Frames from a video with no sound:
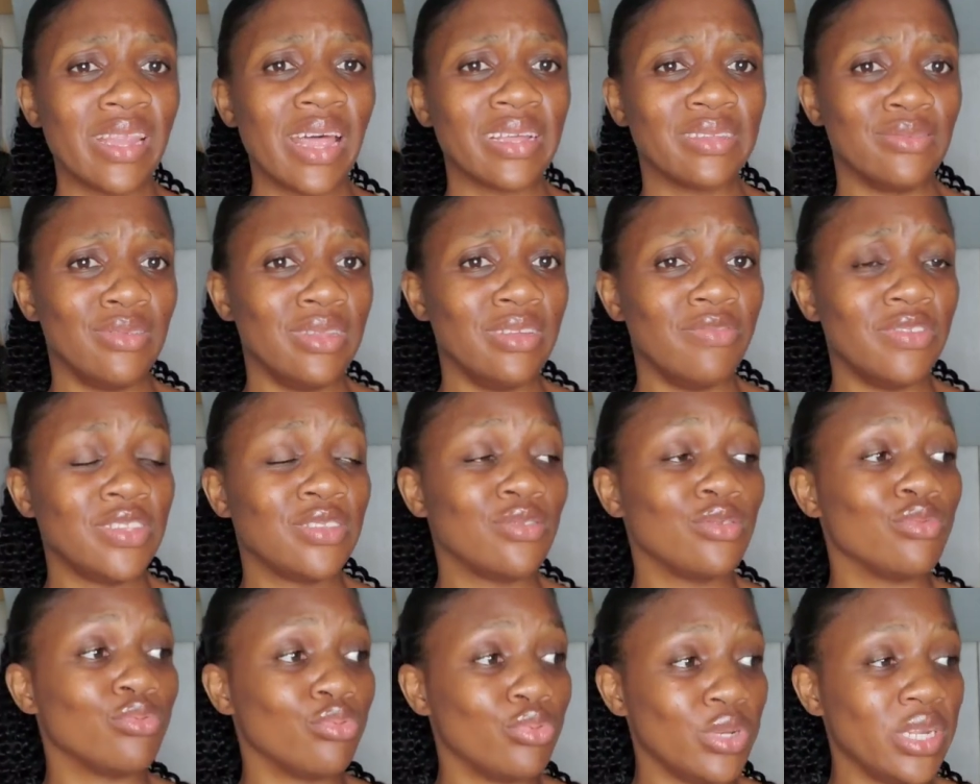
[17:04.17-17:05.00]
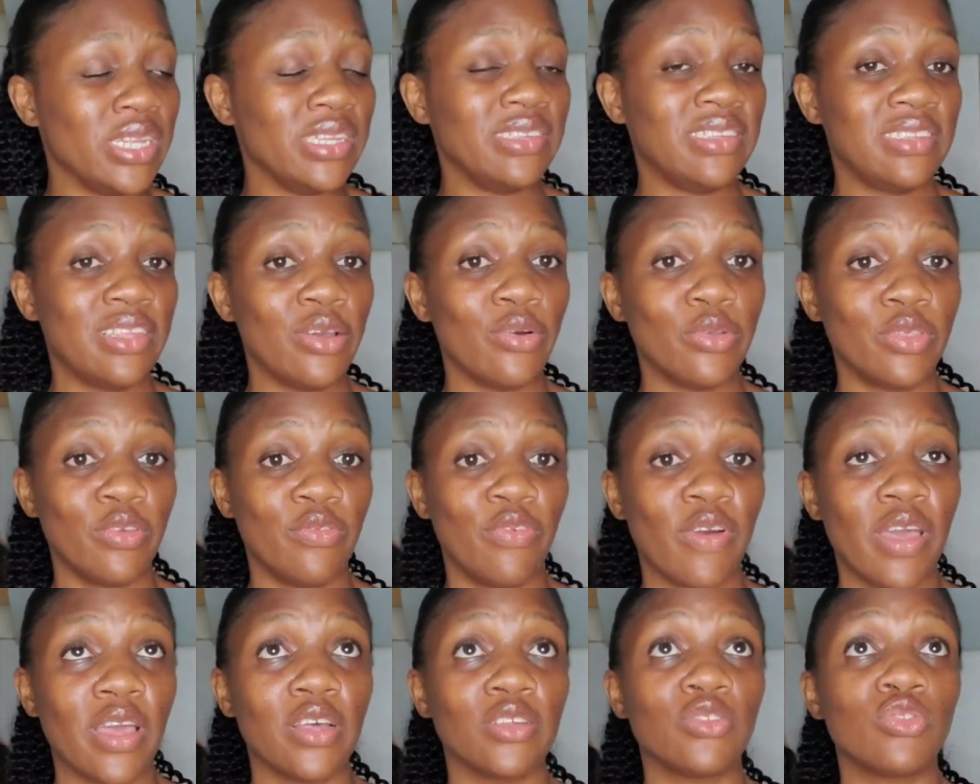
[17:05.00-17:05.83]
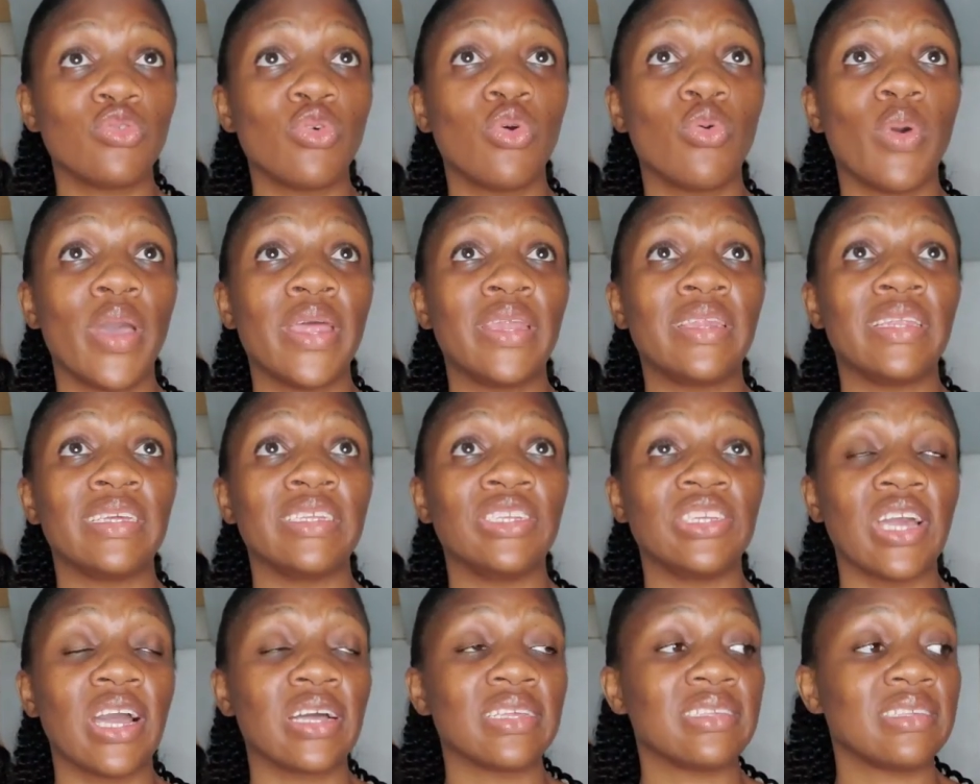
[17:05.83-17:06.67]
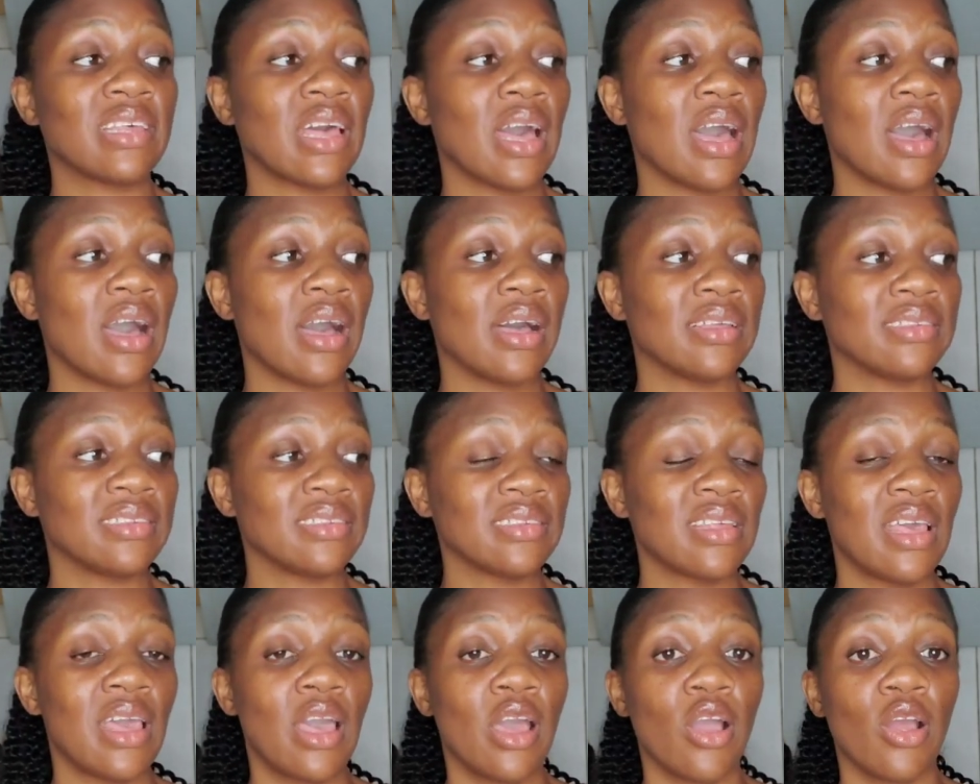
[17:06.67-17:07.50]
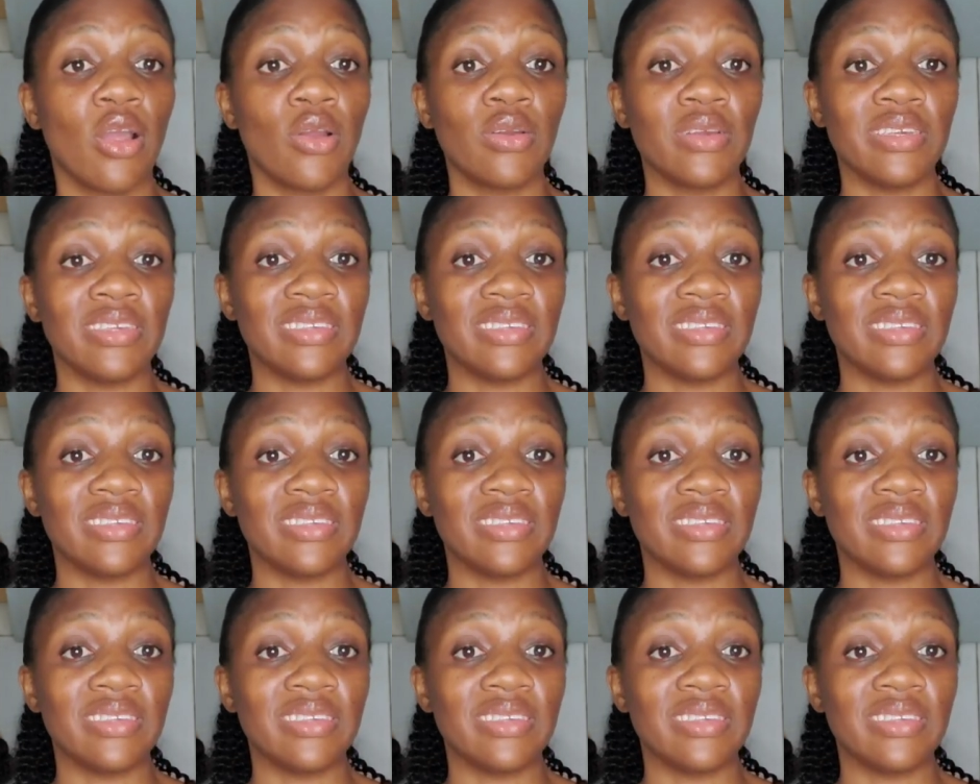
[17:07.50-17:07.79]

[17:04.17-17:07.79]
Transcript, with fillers: like to leave it to really stay on the fire. So when the njangsa has,